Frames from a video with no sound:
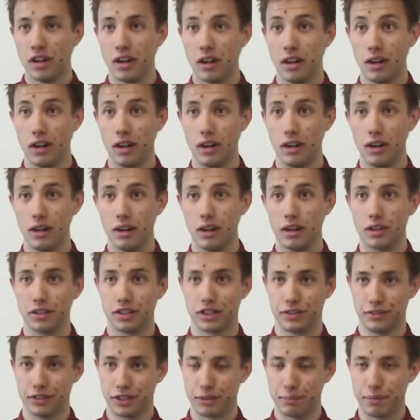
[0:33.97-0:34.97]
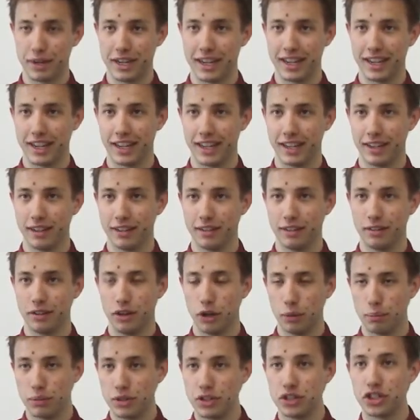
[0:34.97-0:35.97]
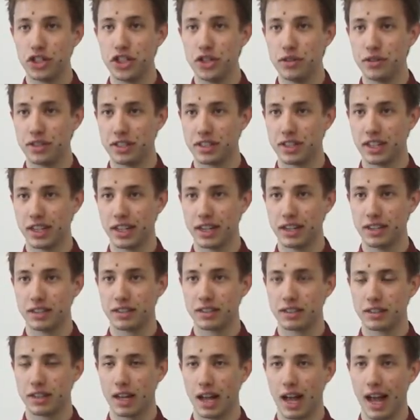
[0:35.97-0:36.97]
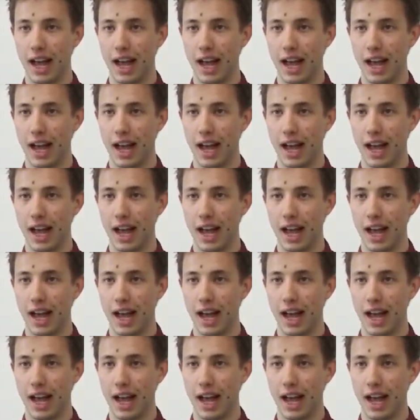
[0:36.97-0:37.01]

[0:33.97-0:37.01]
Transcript: lots of speaking opportunities.